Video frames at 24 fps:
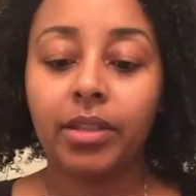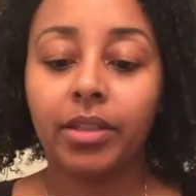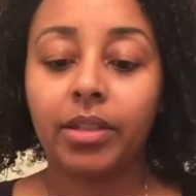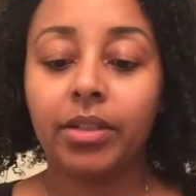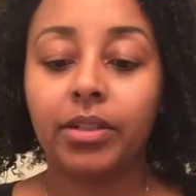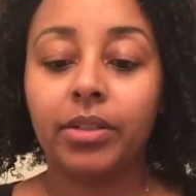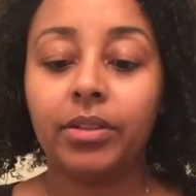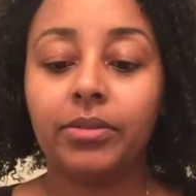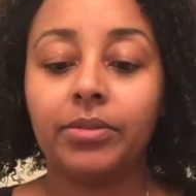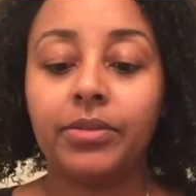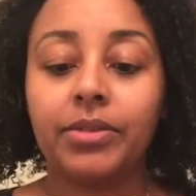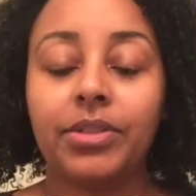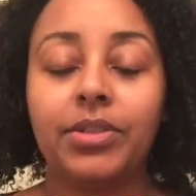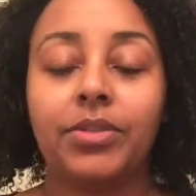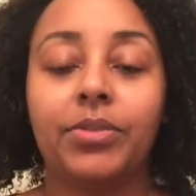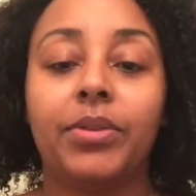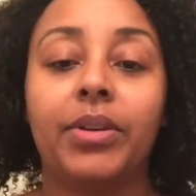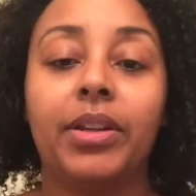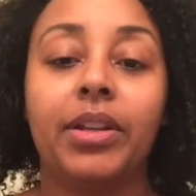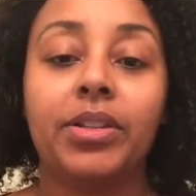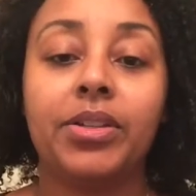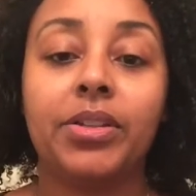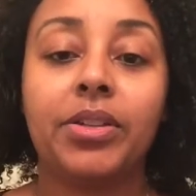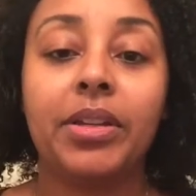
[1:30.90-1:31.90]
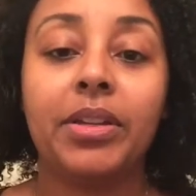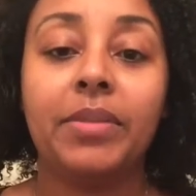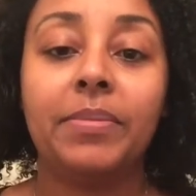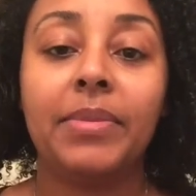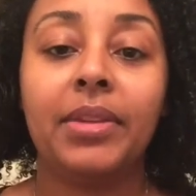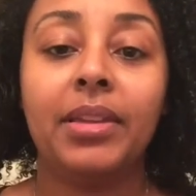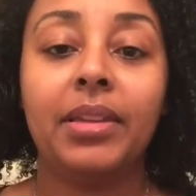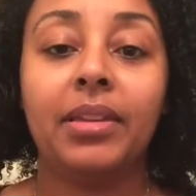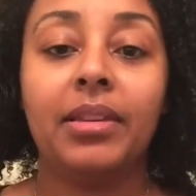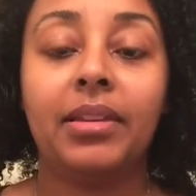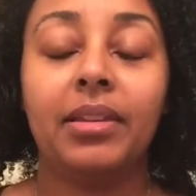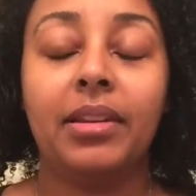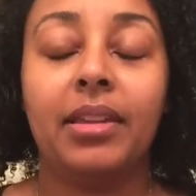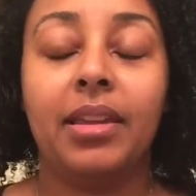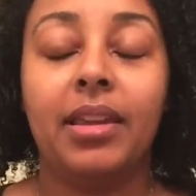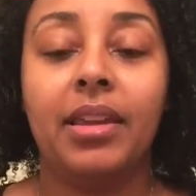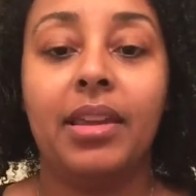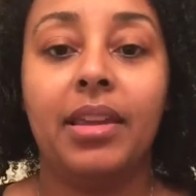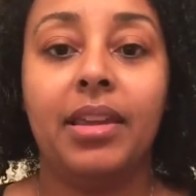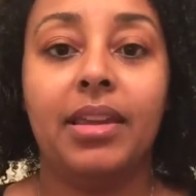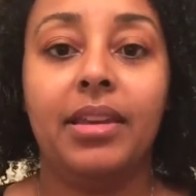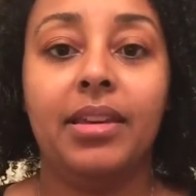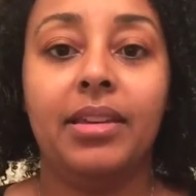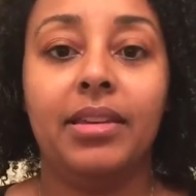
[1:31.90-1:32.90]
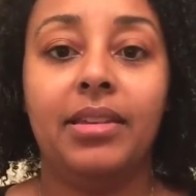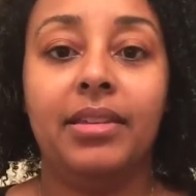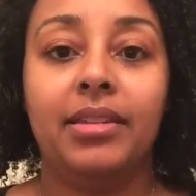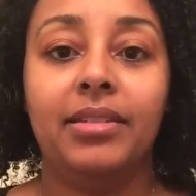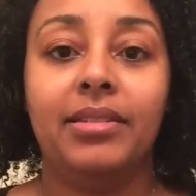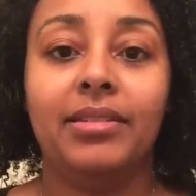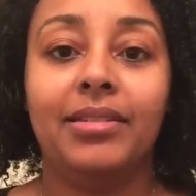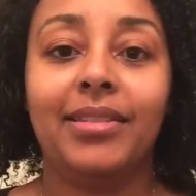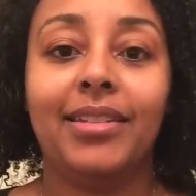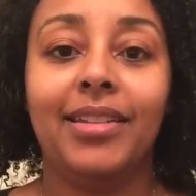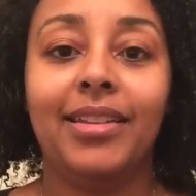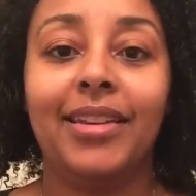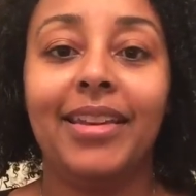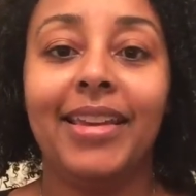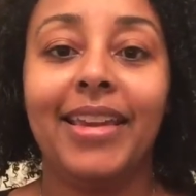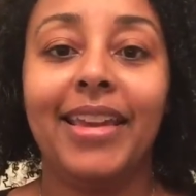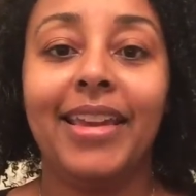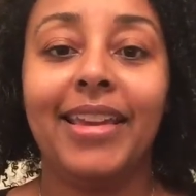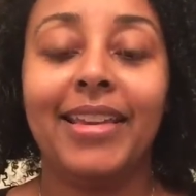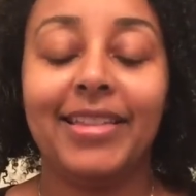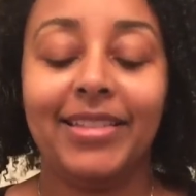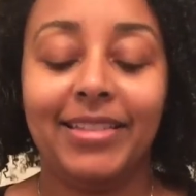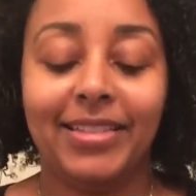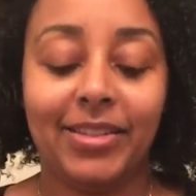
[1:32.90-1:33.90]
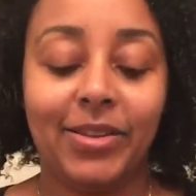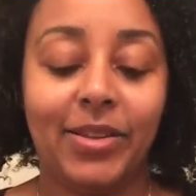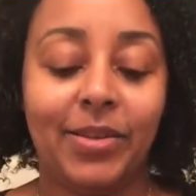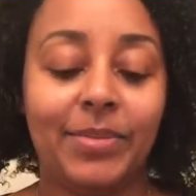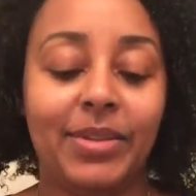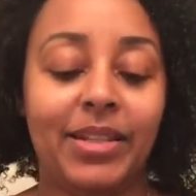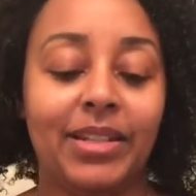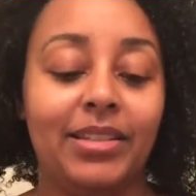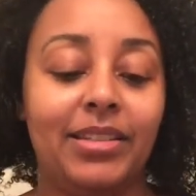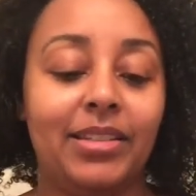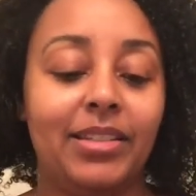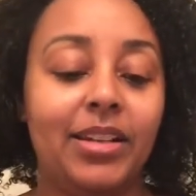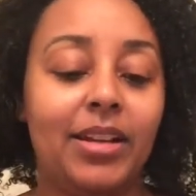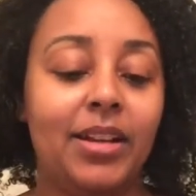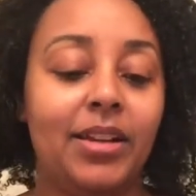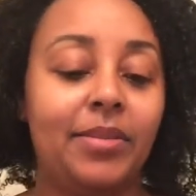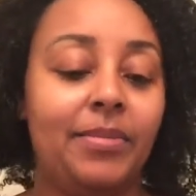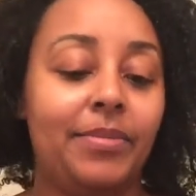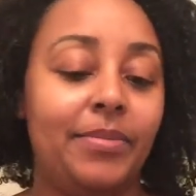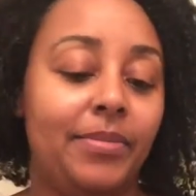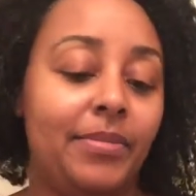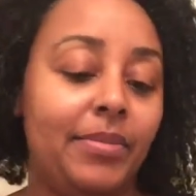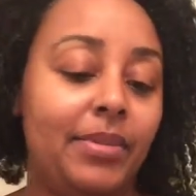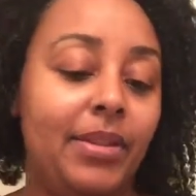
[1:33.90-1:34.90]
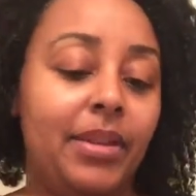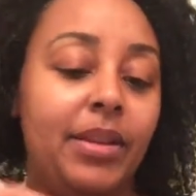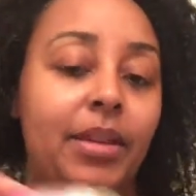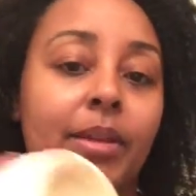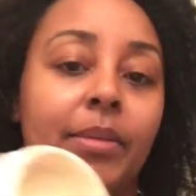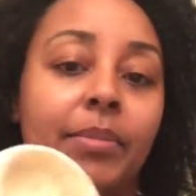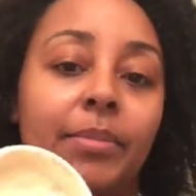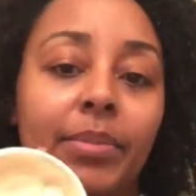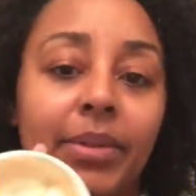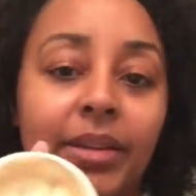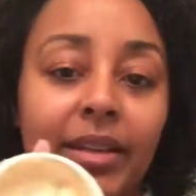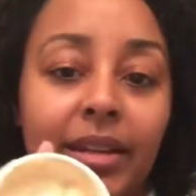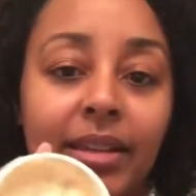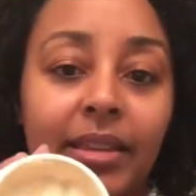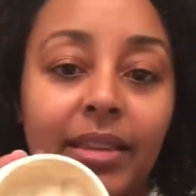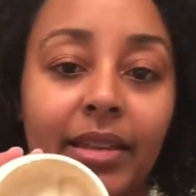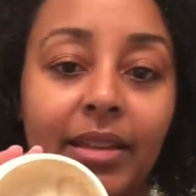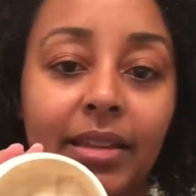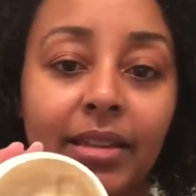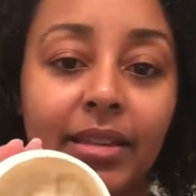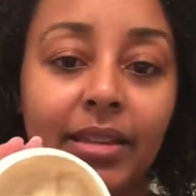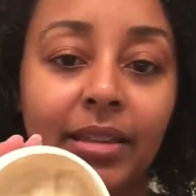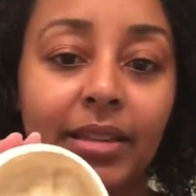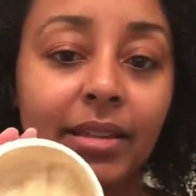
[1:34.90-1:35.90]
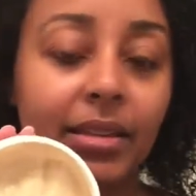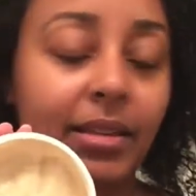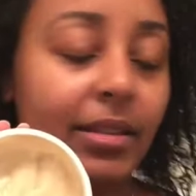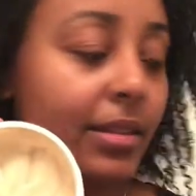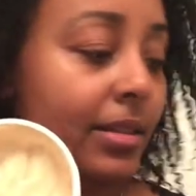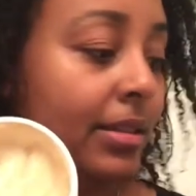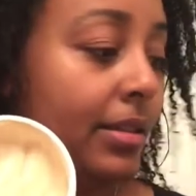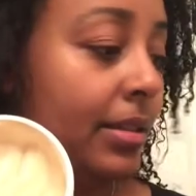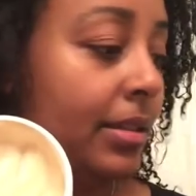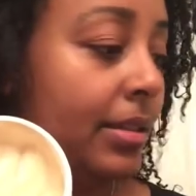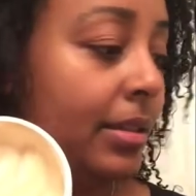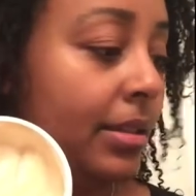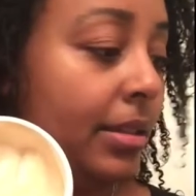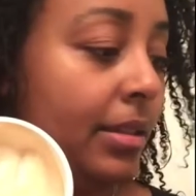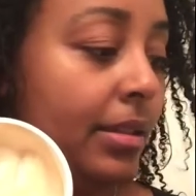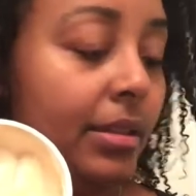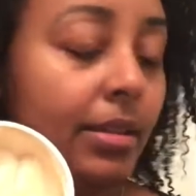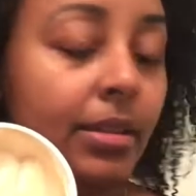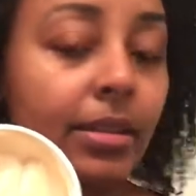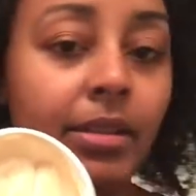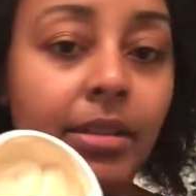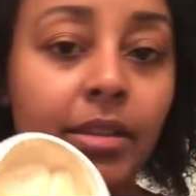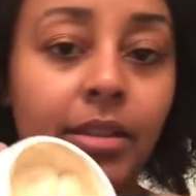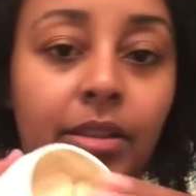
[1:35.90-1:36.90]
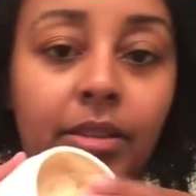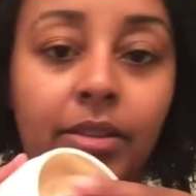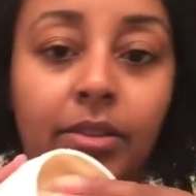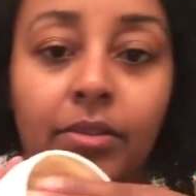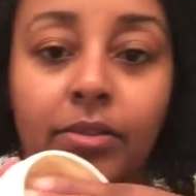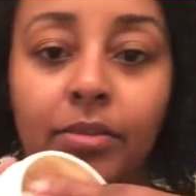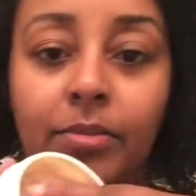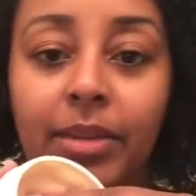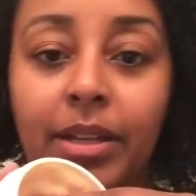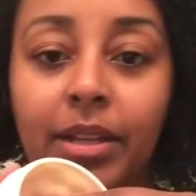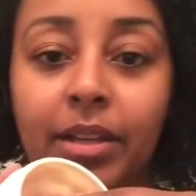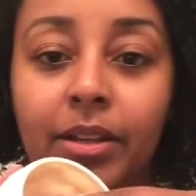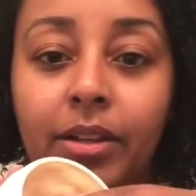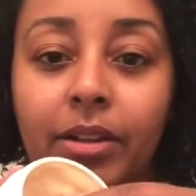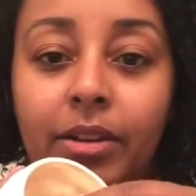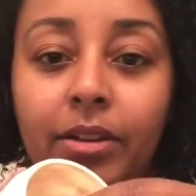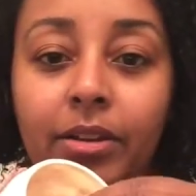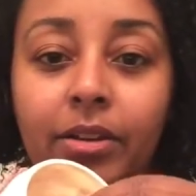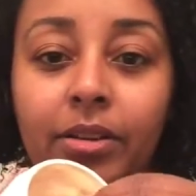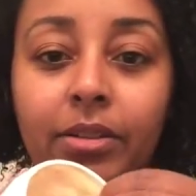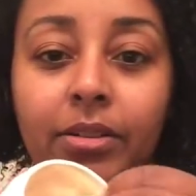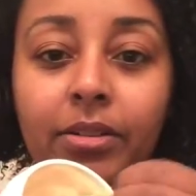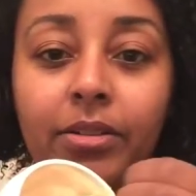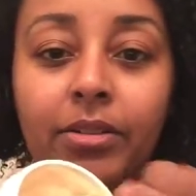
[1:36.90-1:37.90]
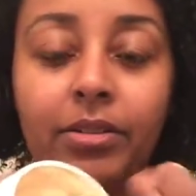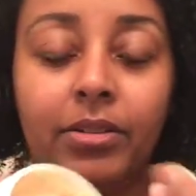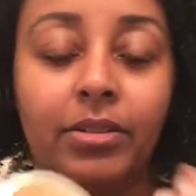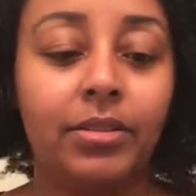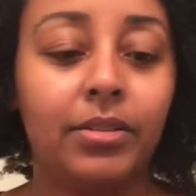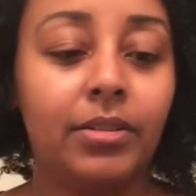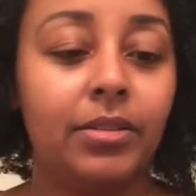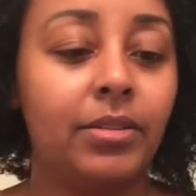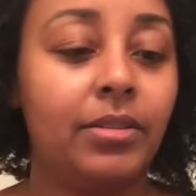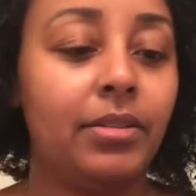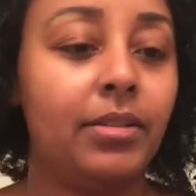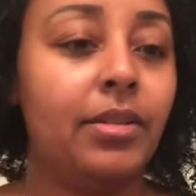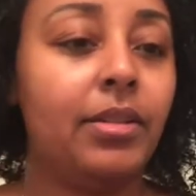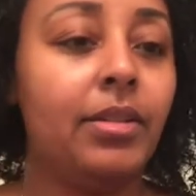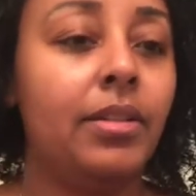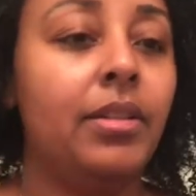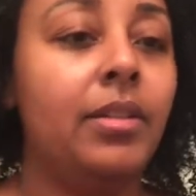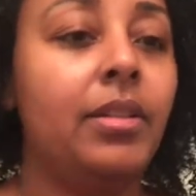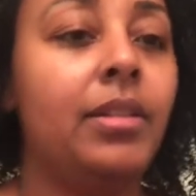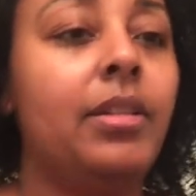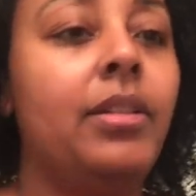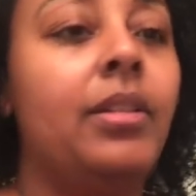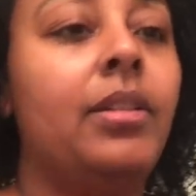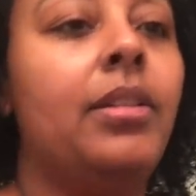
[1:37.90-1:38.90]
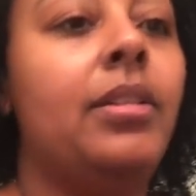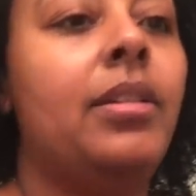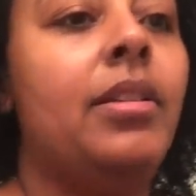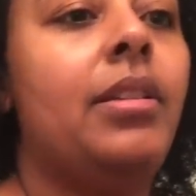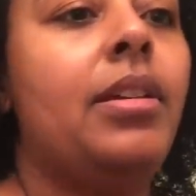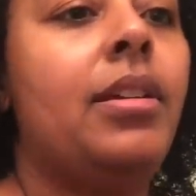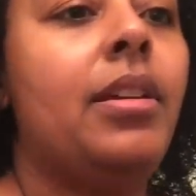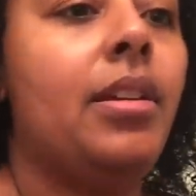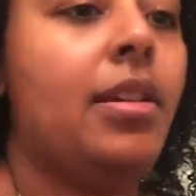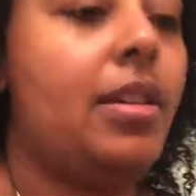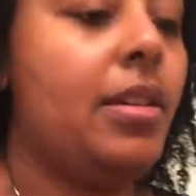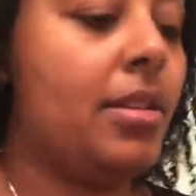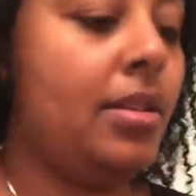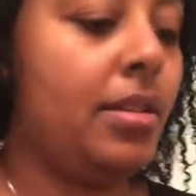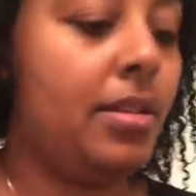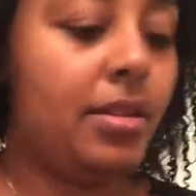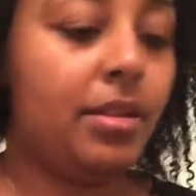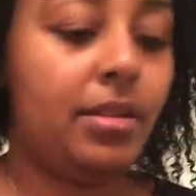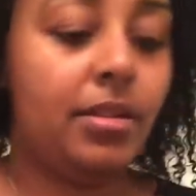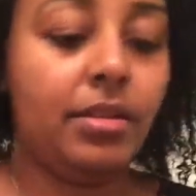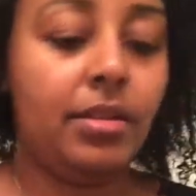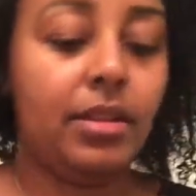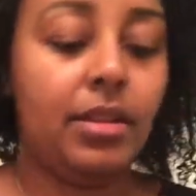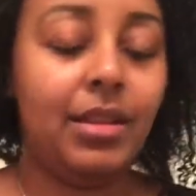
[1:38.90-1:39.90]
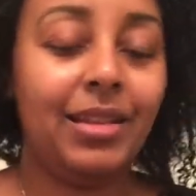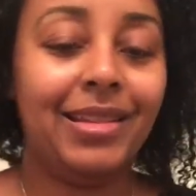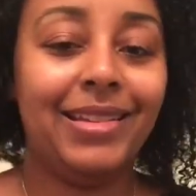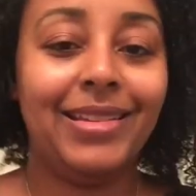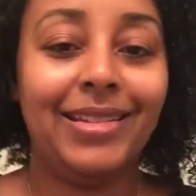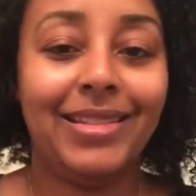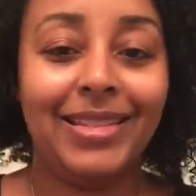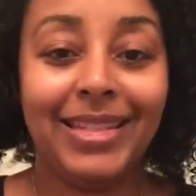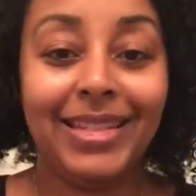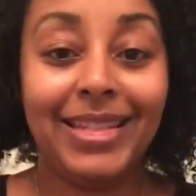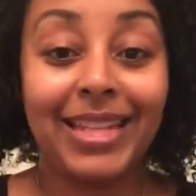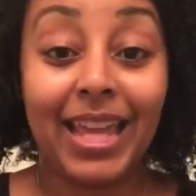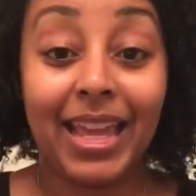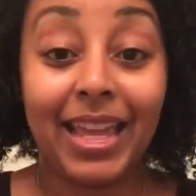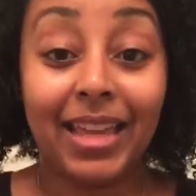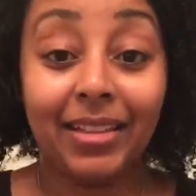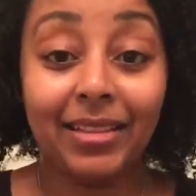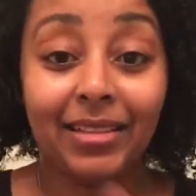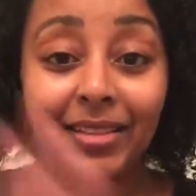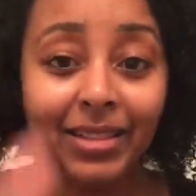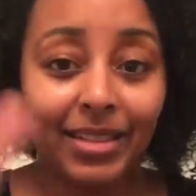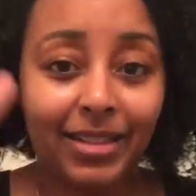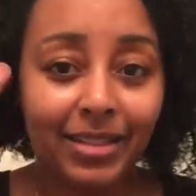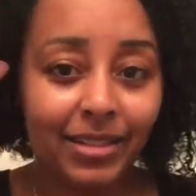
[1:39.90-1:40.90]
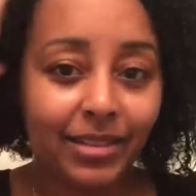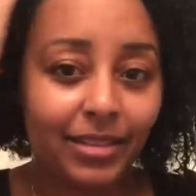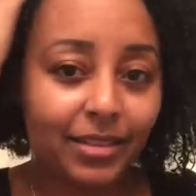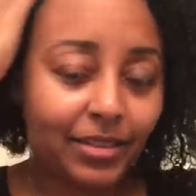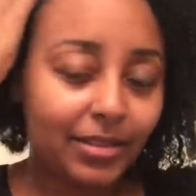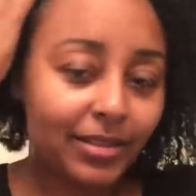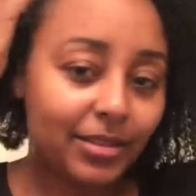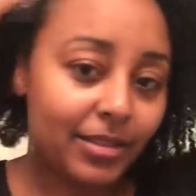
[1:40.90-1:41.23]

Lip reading: curl restoring treatment, and so I'm going to start putting that on through my curls and detangling.